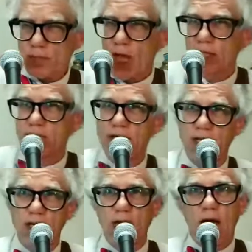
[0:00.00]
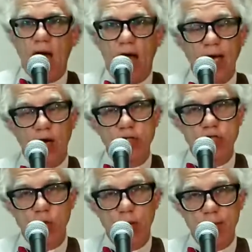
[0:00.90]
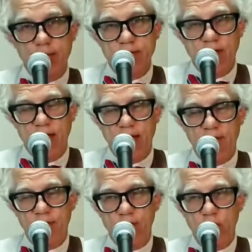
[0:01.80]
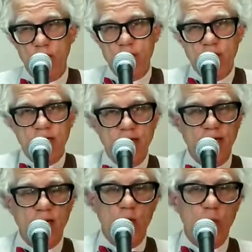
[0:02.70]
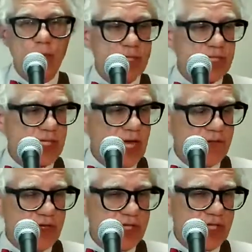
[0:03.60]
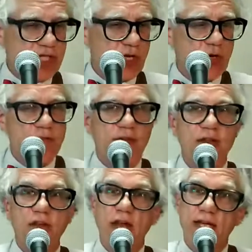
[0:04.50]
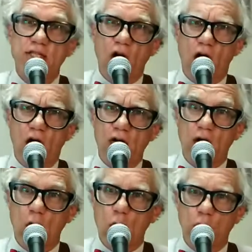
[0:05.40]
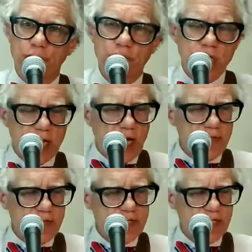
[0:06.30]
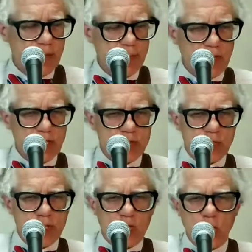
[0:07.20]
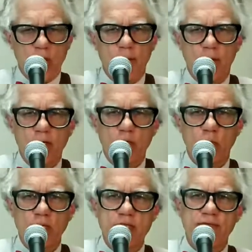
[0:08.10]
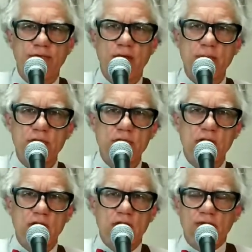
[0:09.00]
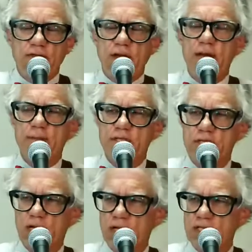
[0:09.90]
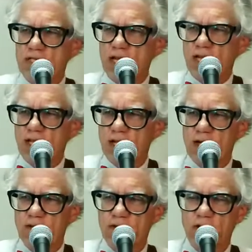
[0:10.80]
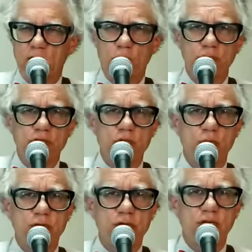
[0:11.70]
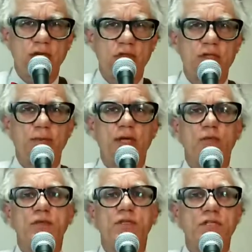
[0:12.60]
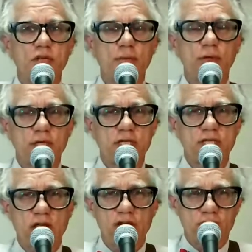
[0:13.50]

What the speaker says: I'll tell you, I also went after going to San Diego, we went to San Francisco, and there the nights are cold, and the summer, as we know, at Mark Twain's famous saying there that the coldest winter he ever spent was the summer in San